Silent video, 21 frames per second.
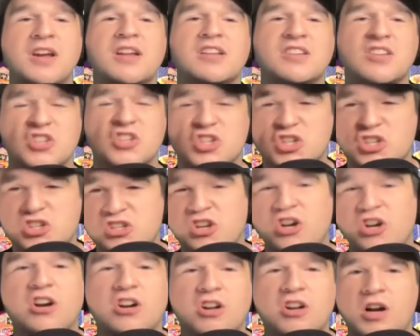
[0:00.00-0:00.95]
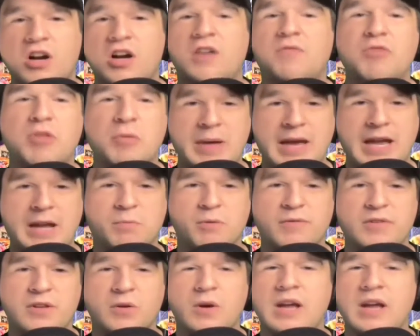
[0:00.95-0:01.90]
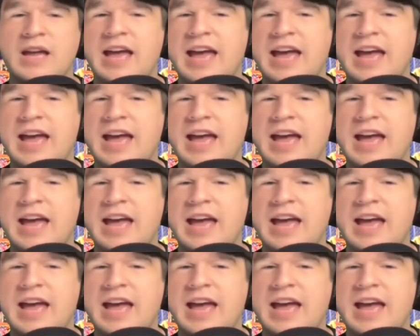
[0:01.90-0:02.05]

to start off the pay per view.